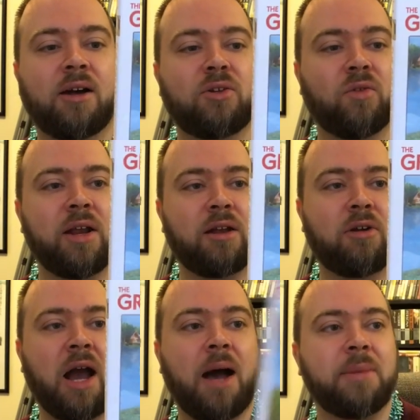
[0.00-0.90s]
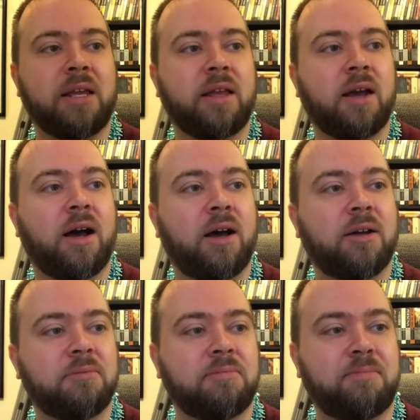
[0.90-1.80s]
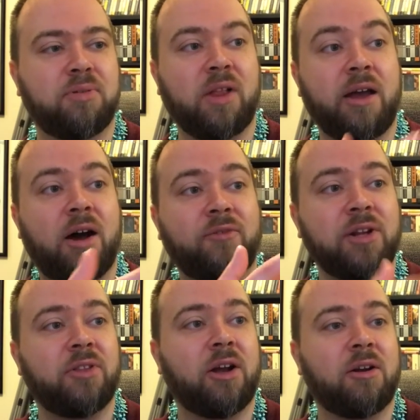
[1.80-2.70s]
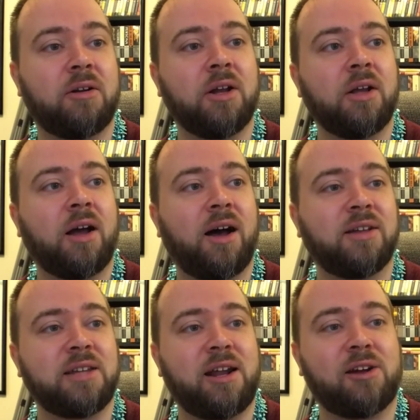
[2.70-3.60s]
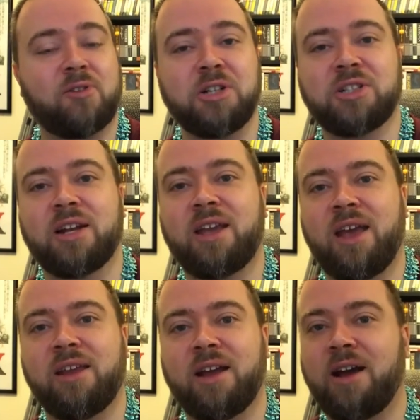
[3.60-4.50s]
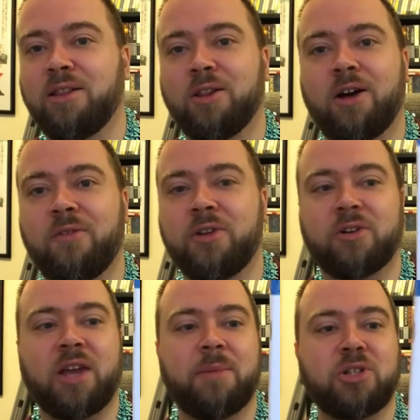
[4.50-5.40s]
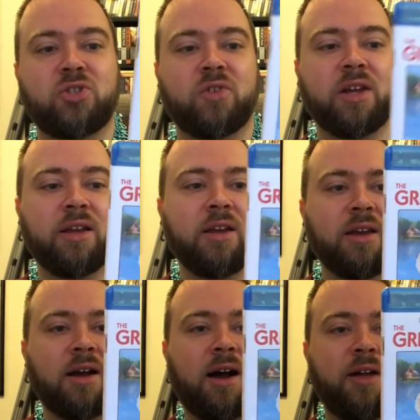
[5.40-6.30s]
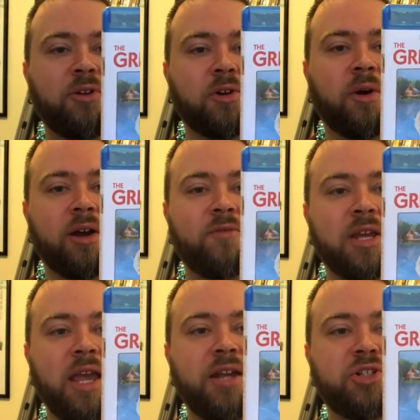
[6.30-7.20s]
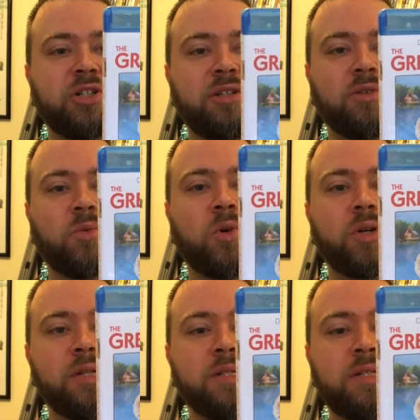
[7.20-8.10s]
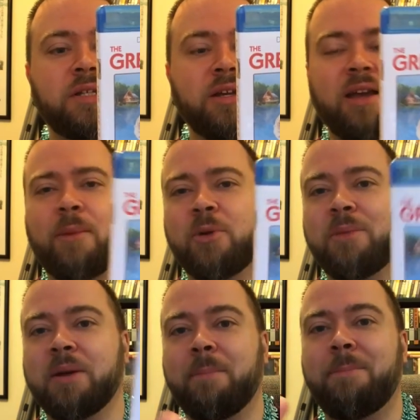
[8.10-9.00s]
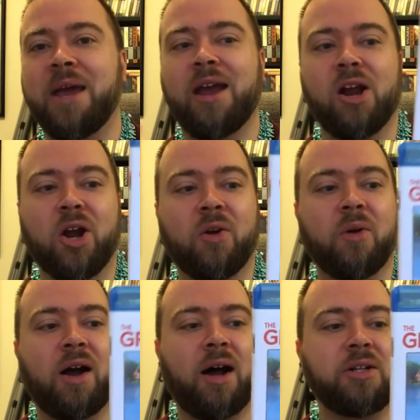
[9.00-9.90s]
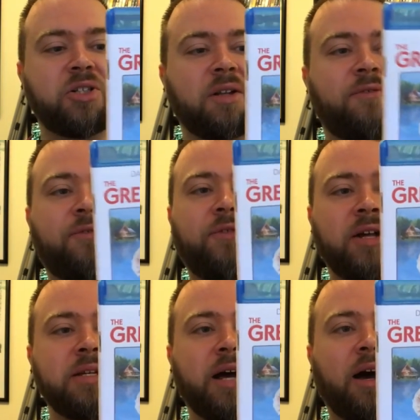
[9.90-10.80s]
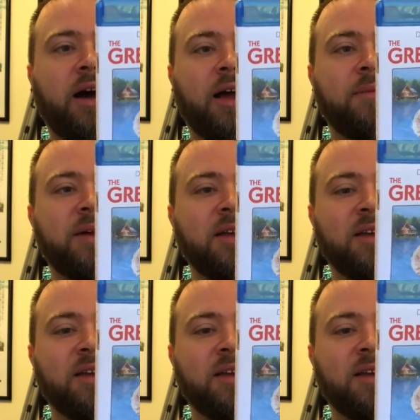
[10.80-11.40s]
Great comedy playoff right there. Dan Aykroyd and John Candy, I love their chemistry. They're going on vacation in the woods. I remember the big bear, just a fun time.